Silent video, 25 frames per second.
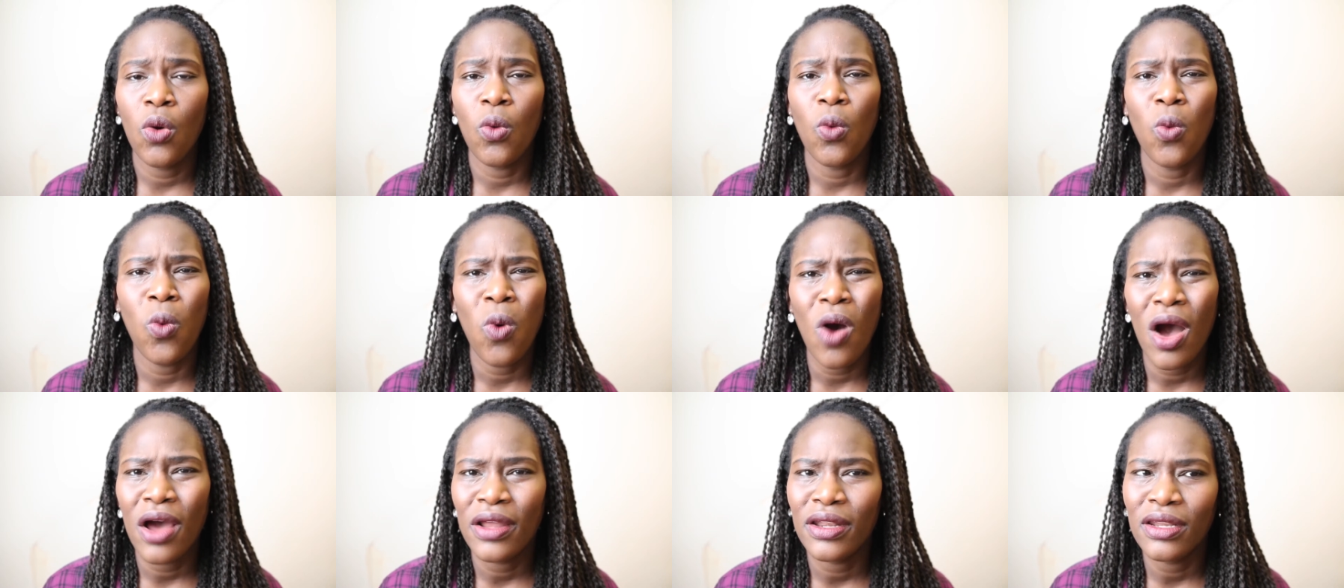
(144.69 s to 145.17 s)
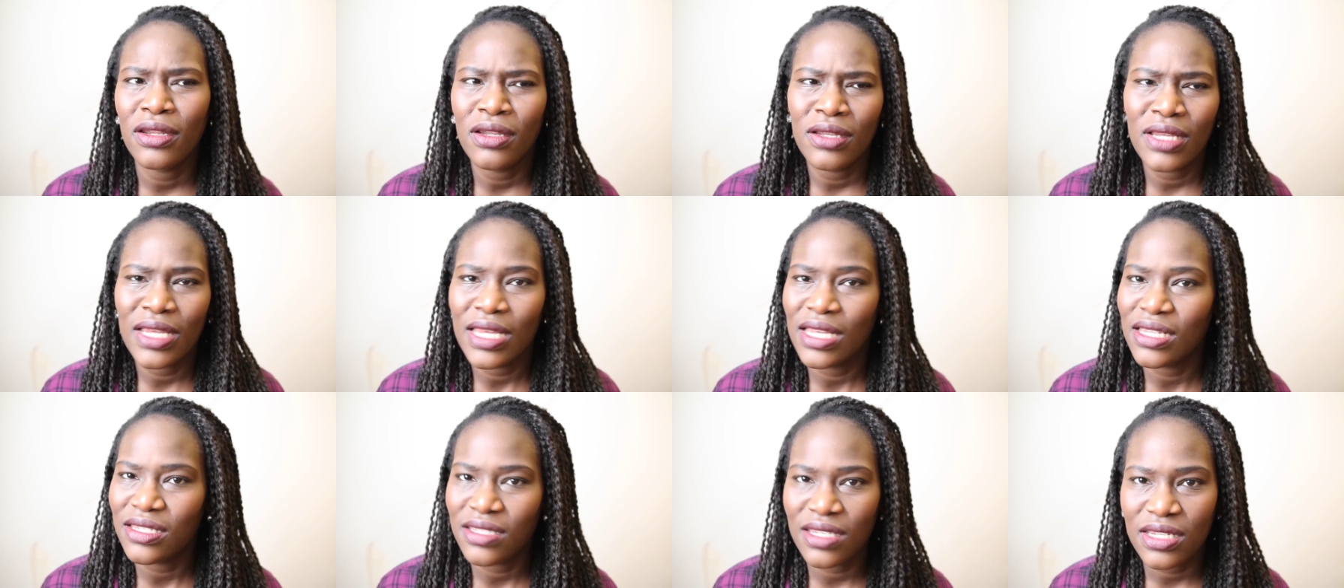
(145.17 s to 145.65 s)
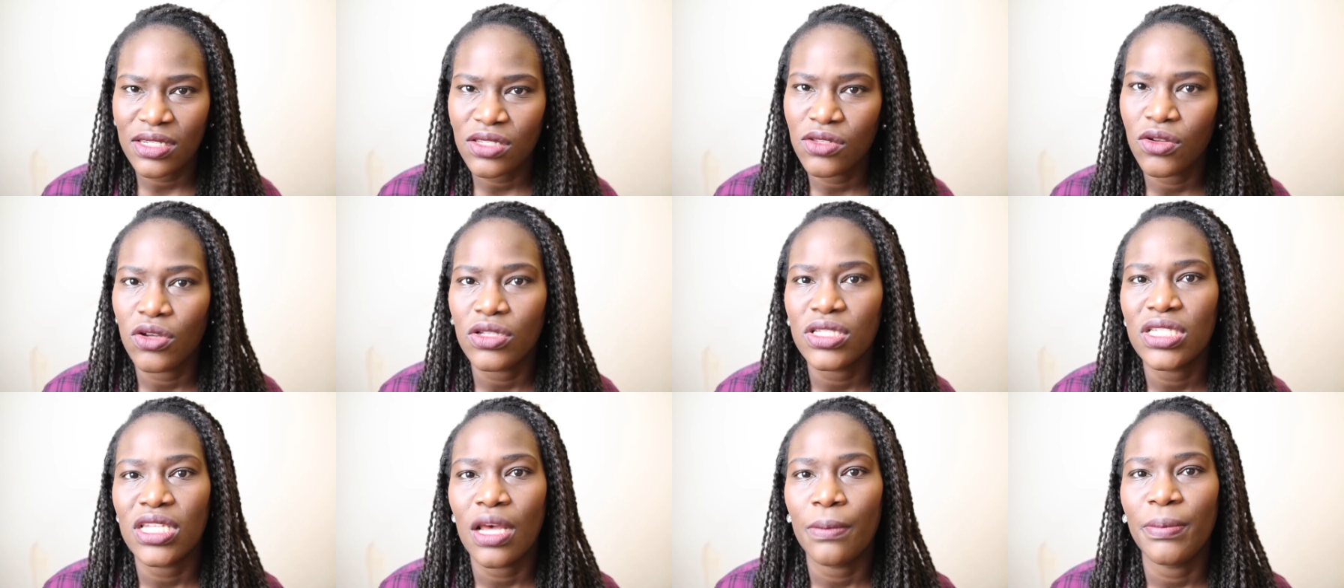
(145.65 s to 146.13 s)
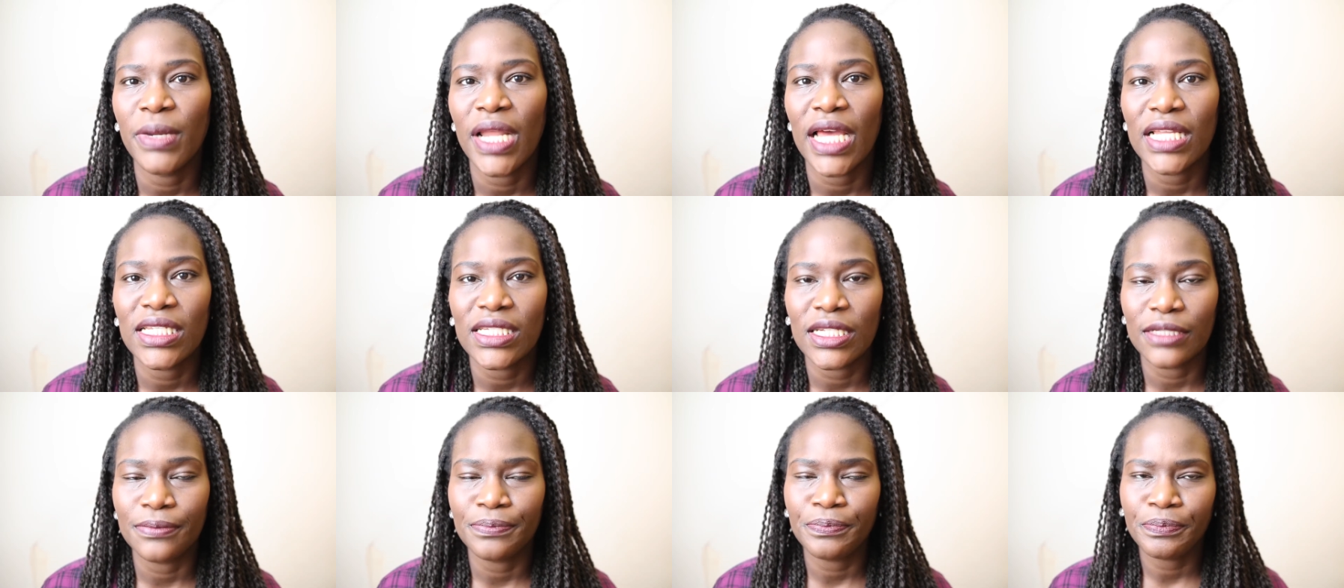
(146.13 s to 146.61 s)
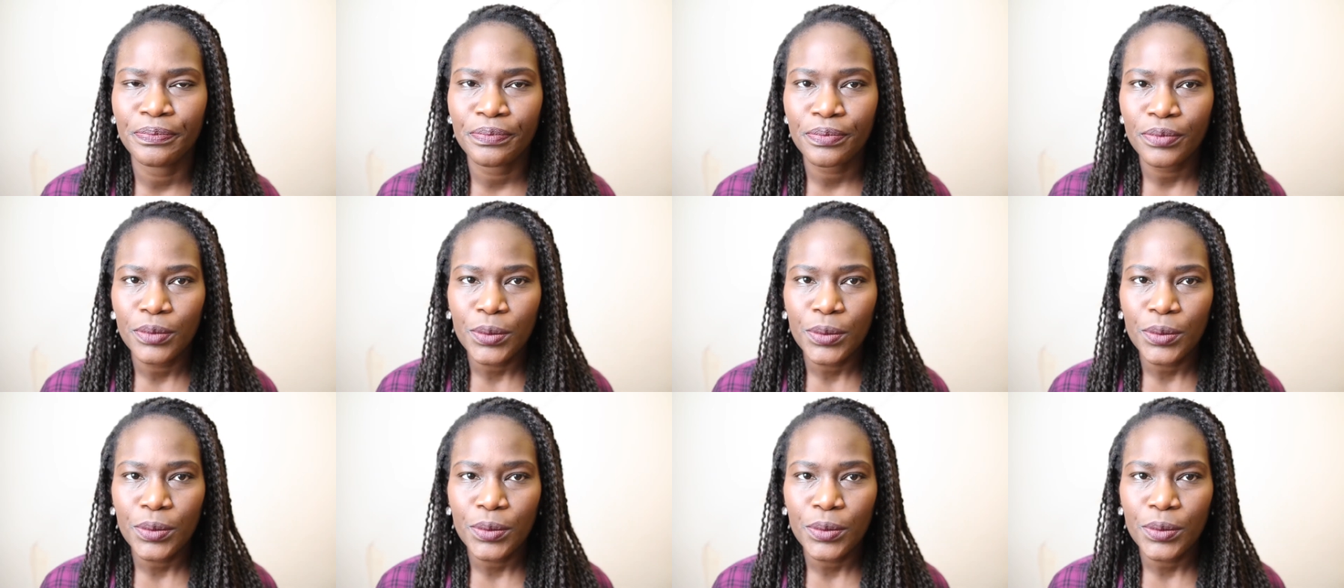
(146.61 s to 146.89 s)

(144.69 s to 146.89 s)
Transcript: One, is this not subletting?